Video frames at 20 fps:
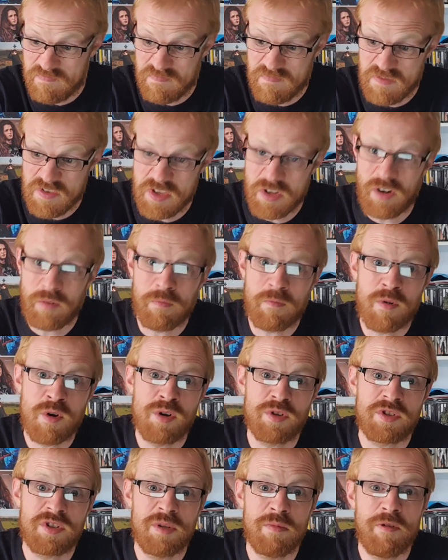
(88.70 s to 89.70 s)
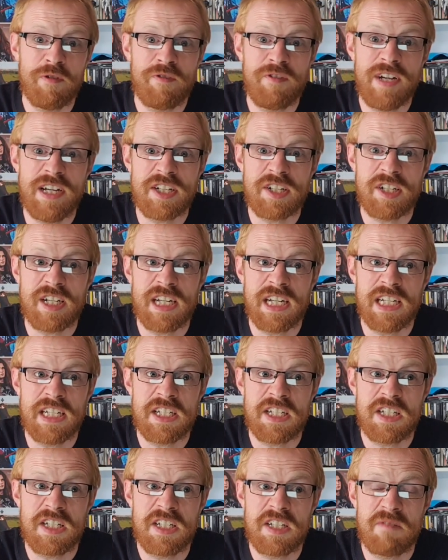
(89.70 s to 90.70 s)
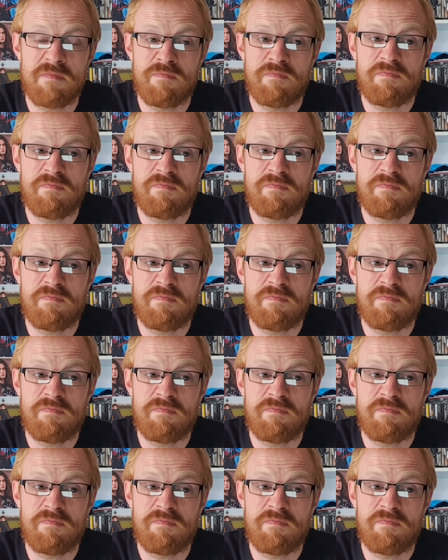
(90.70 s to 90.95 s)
not customer facing, it's